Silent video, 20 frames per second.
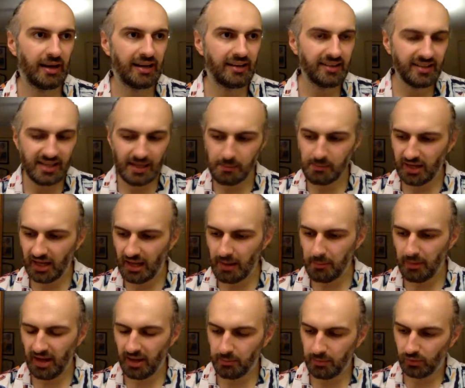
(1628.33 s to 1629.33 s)
At the same
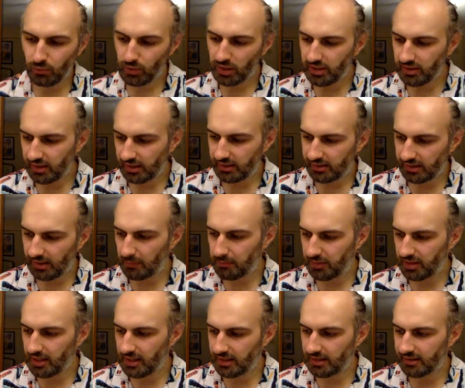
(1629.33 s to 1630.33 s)
time, I am aware that
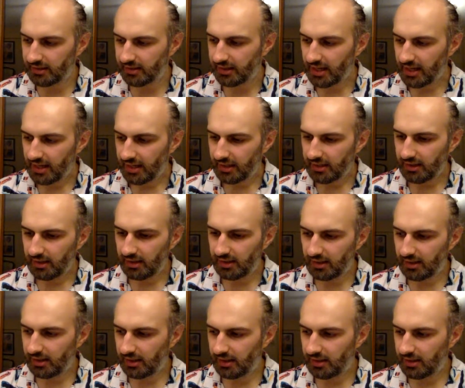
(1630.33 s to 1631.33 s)
some things
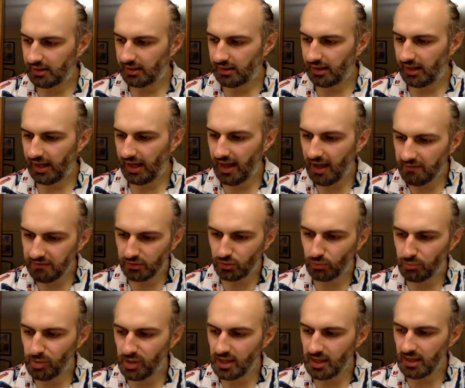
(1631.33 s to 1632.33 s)
have
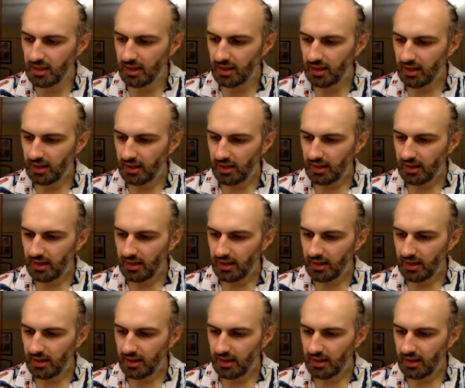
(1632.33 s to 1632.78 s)
to be